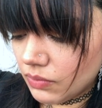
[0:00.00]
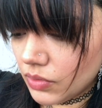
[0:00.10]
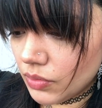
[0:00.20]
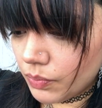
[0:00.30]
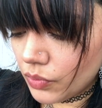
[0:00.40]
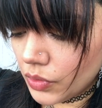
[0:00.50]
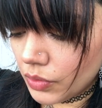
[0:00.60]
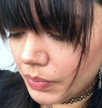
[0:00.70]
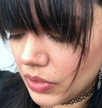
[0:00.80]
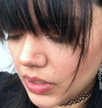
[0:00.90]
Whoop,
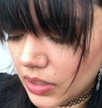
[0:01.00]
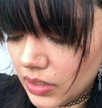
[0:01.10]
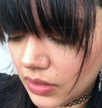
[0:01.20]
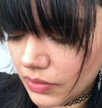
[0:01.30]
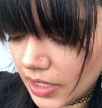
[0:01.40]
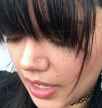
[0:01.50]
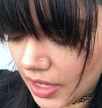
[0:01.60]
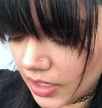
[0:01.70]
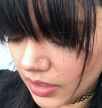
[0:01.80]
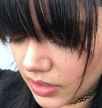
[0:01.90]
whoop.
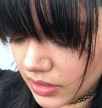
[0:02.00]
Okay,